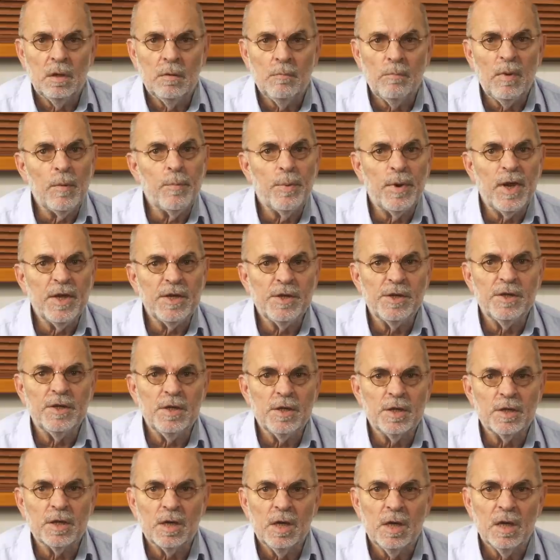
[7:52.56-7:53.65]
My
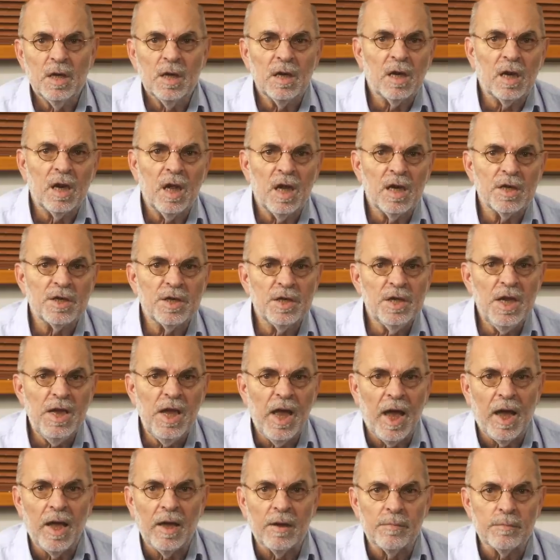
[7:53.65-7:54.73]
prejudice, Class
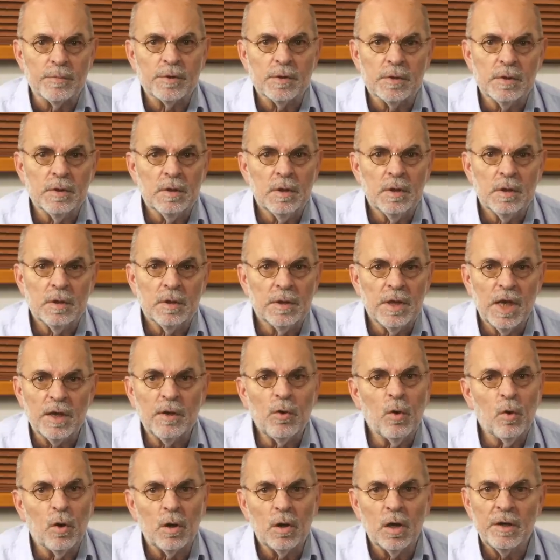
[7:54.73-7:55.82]
D amps. They
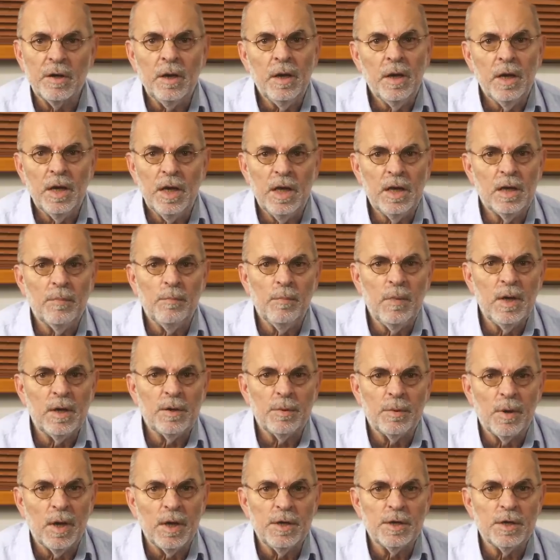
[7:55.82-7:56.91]
color in the
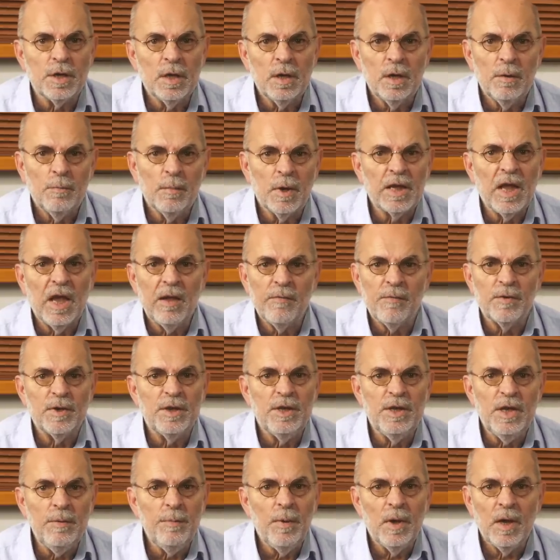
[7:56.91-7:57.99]
mid-range but have a
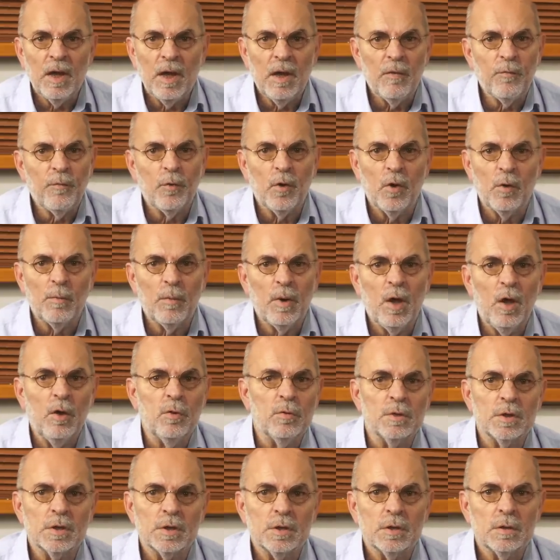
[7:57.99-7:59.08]
deep and firm
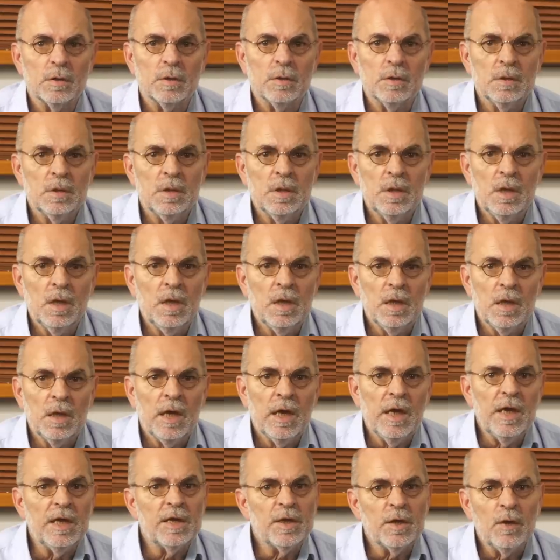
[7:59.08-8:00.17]
lows.
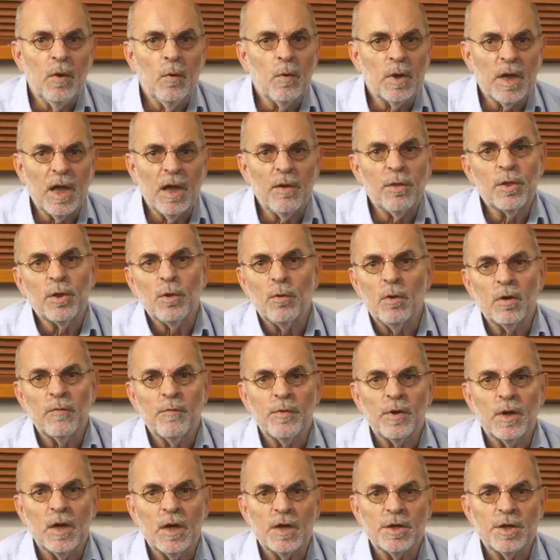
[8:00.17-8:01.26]
It's what I thought
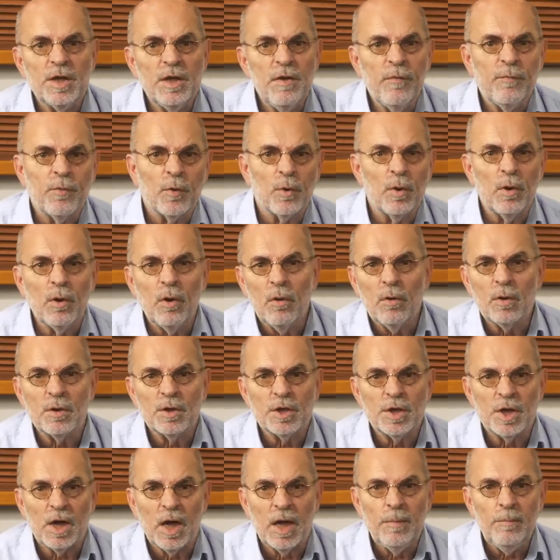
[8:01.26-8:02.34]
of Class D for a long
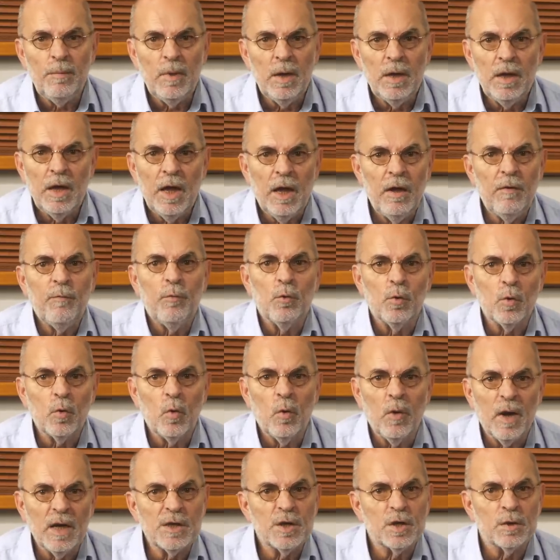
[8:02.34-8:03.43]
time, and for
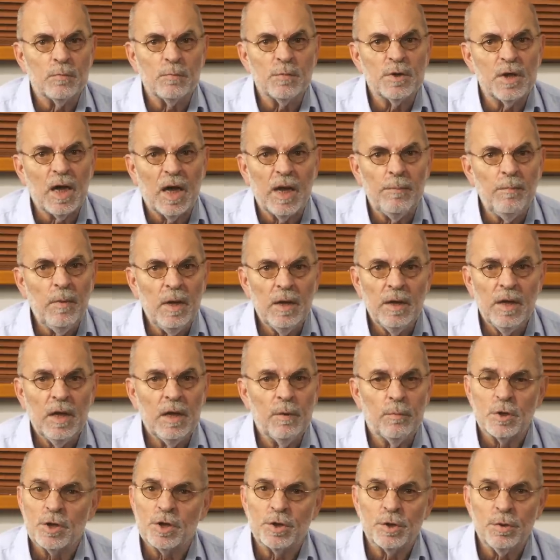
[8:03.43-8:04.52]
quite some time
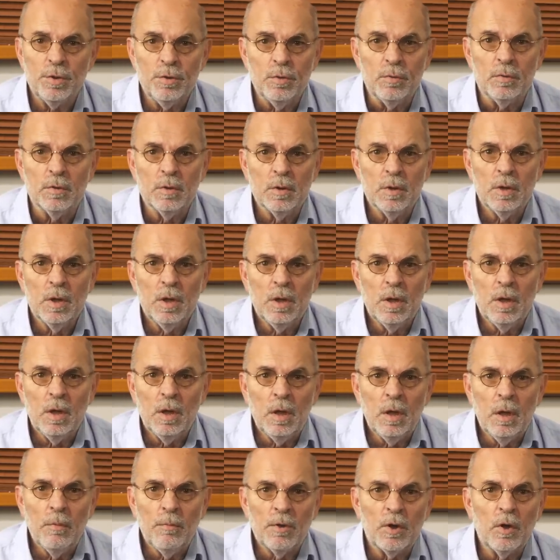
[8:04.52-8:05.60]
it was true.
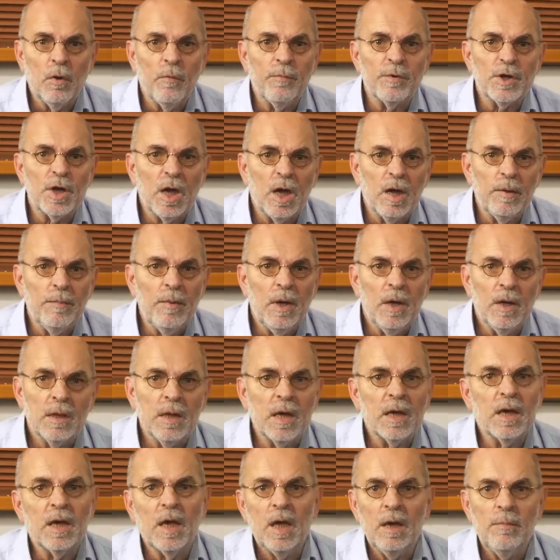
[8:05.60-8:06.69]
But over time
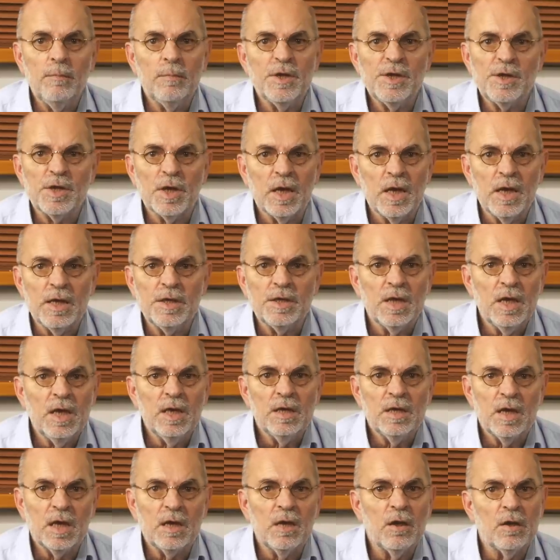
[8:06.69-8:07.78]
there came designs
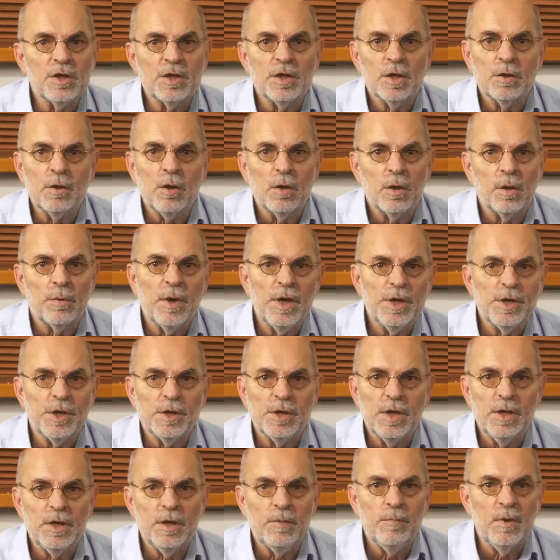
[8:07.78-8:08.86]
that lost the
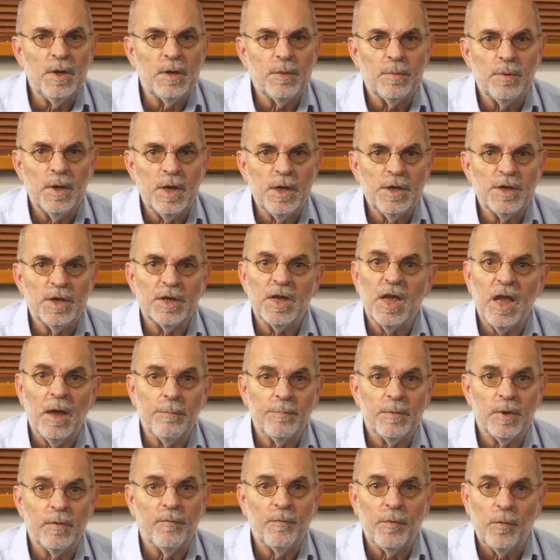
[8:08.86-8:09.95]
coloration in the mid-range and
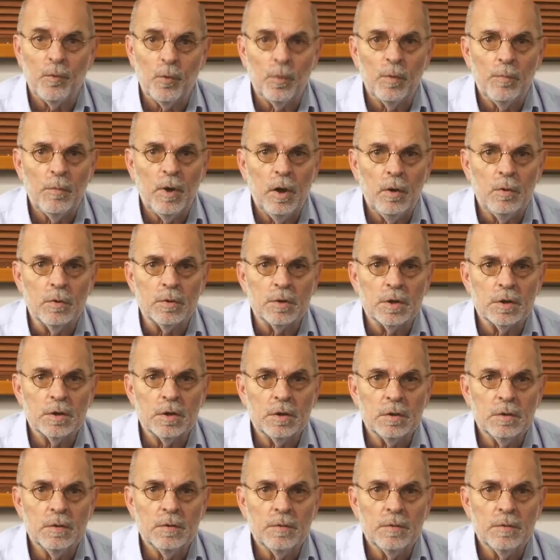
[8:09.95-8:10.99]
kept the firm lows.